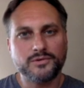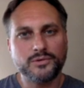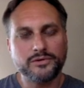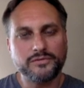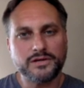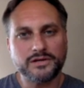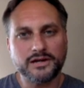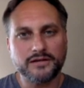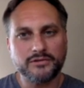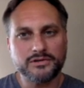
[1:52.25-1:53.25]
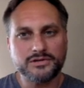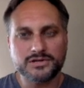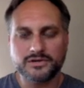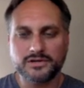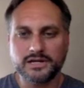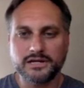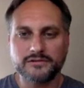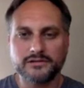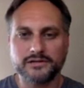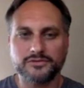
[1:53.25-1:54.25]
coolest feature that I want to show you here
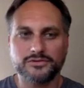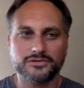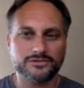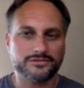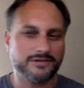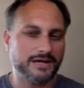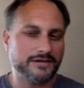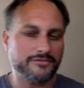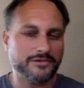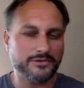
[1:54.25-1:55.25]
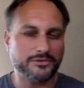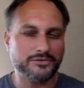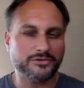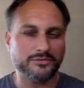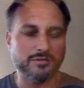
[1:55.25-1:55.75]
is kind of Ghosts on